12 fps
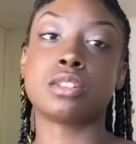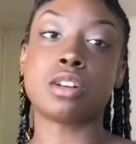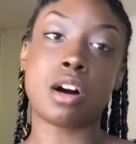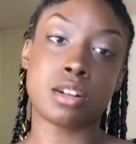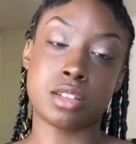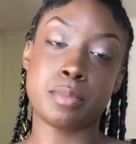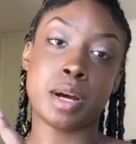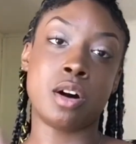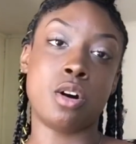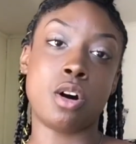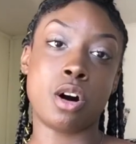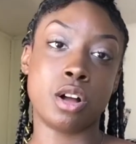talked
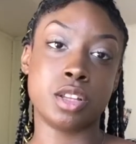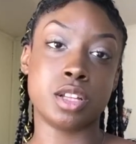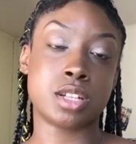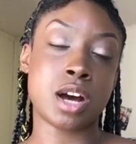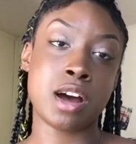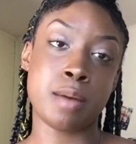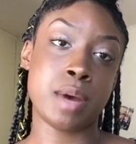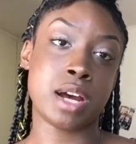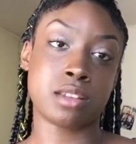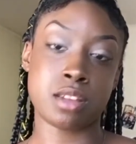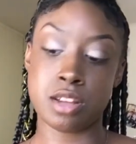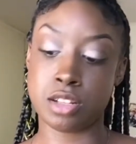about all the time
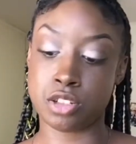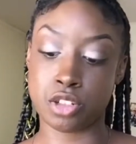back then.